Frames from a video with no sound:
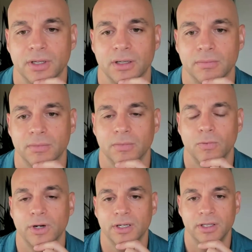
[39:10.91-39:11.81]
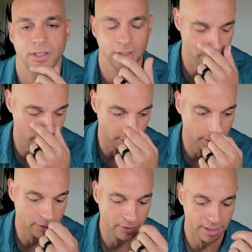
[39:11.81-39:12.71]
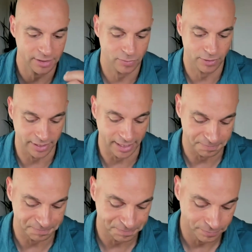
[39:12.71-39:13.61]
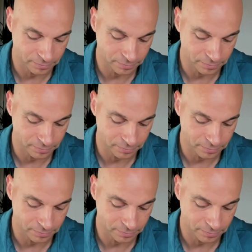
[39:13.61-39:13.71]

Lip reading: one of the things we learned, Grace, was that